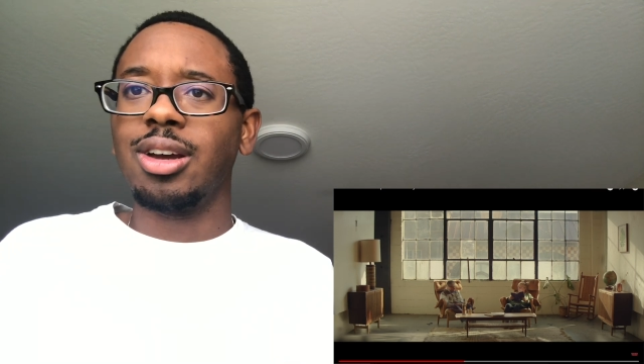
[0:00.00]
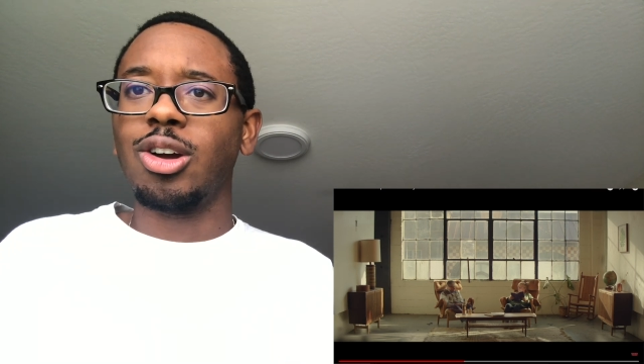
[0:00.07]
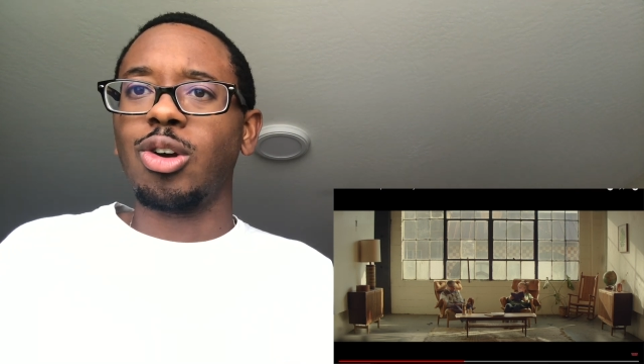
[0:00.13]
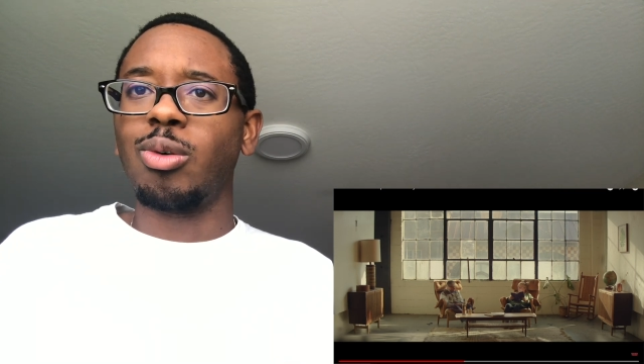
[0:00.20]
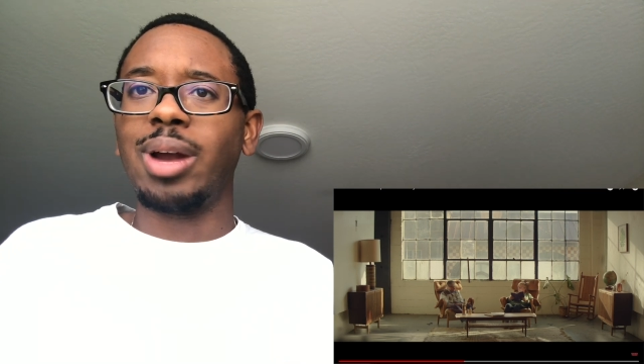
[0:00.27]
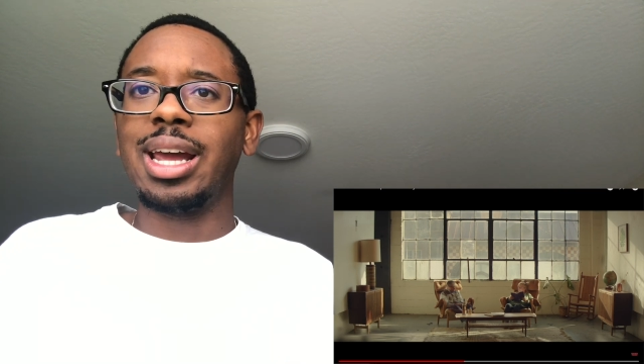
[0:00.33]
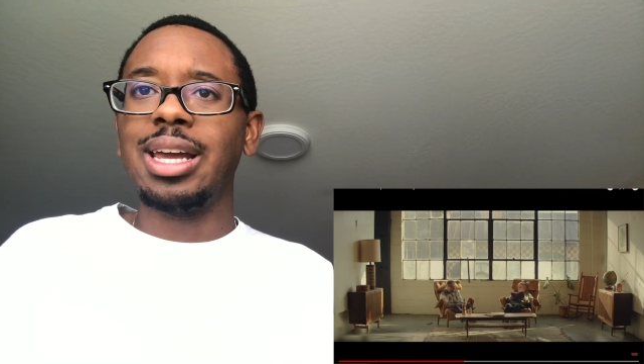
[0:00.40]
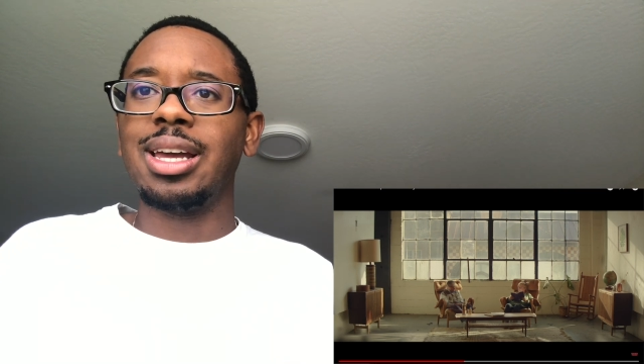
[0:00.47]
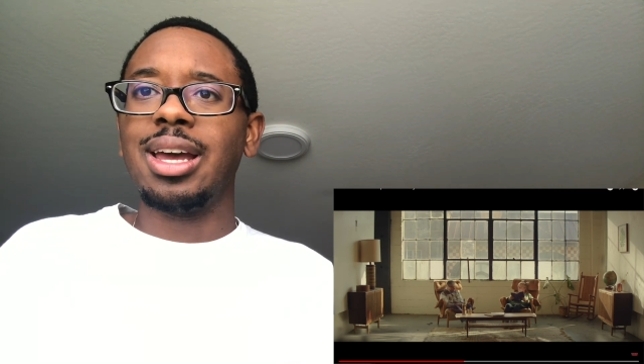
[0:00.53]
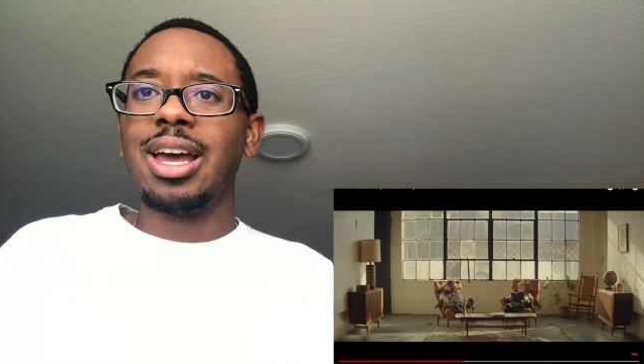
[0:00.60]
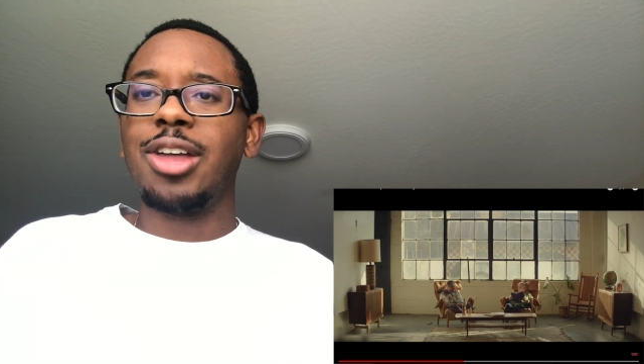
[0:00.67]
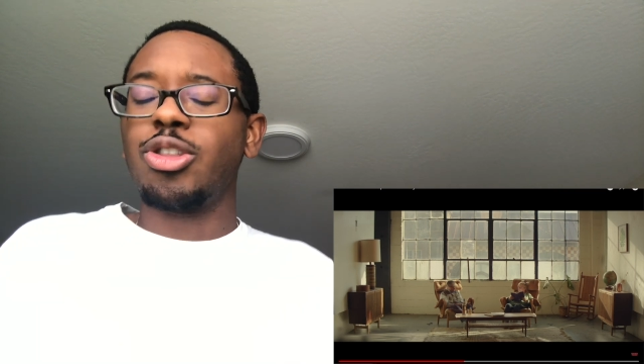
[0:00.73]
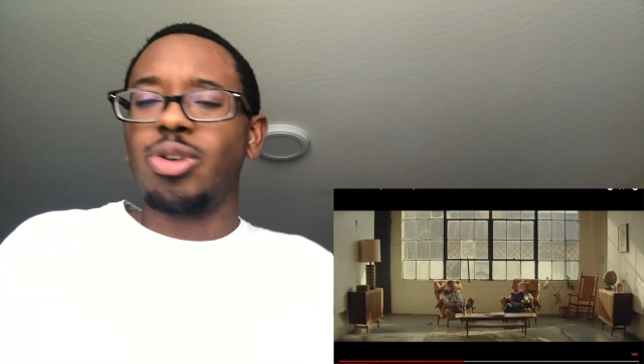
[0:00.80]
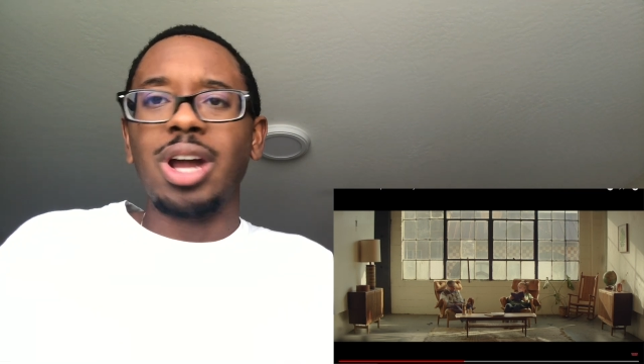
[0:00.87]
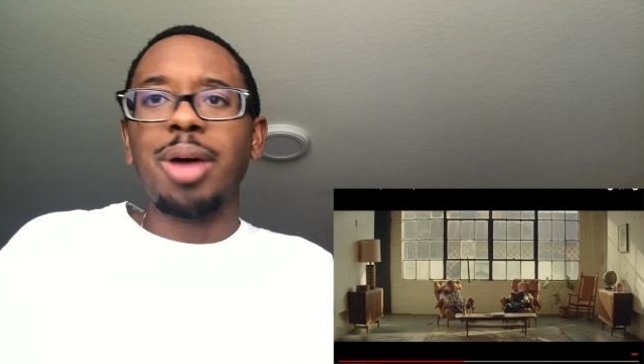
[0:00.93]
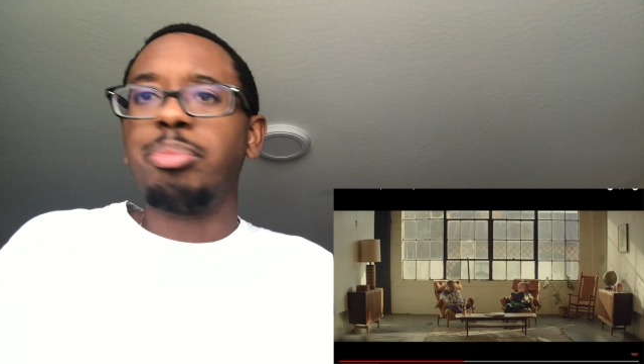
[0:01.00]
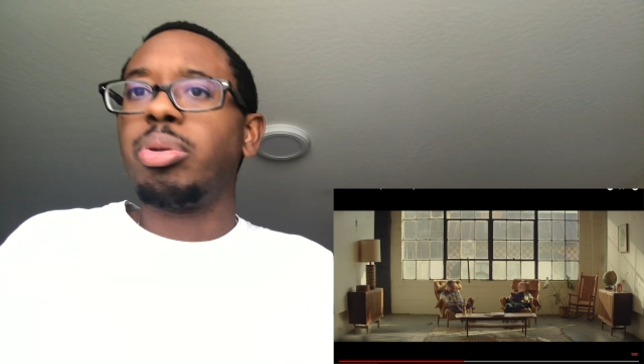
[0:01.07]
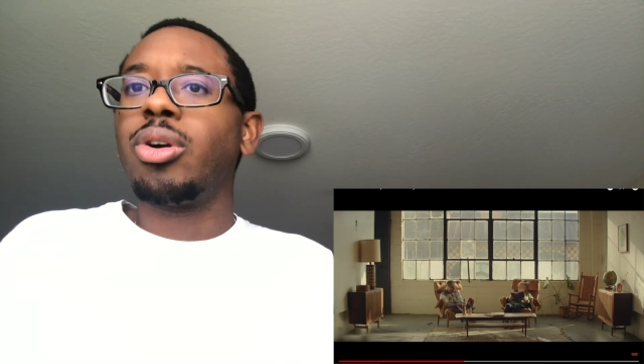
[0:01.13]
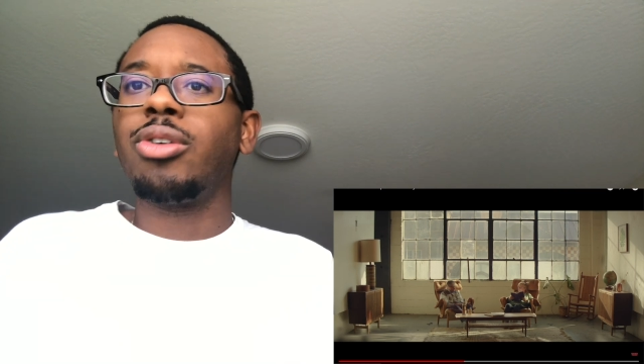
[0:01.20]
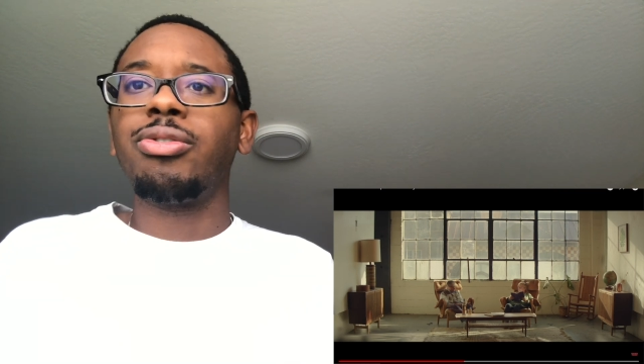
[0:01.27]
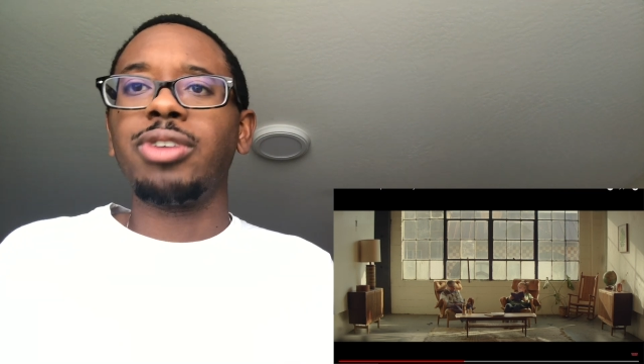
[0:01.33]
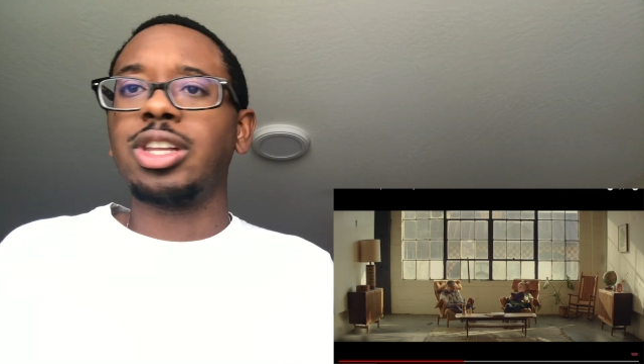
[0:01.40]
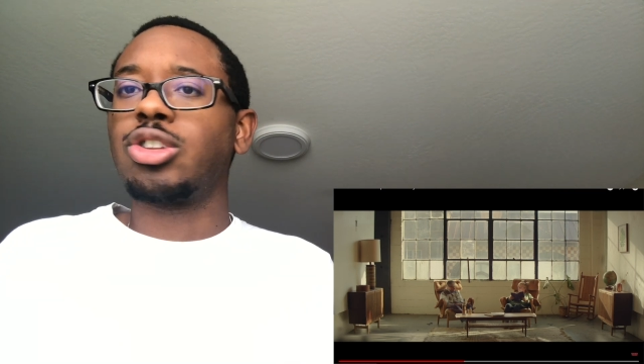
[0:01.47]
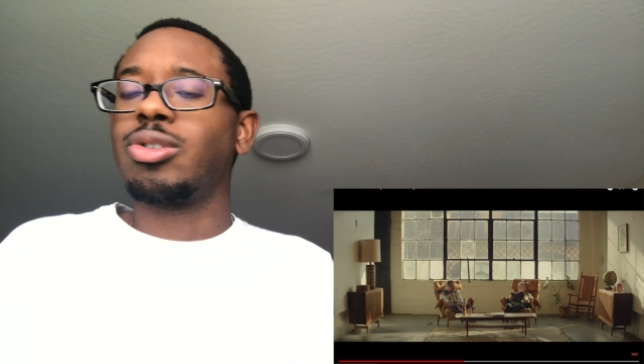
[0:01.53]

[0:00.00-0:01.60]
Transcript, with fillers: right? They're not perfect.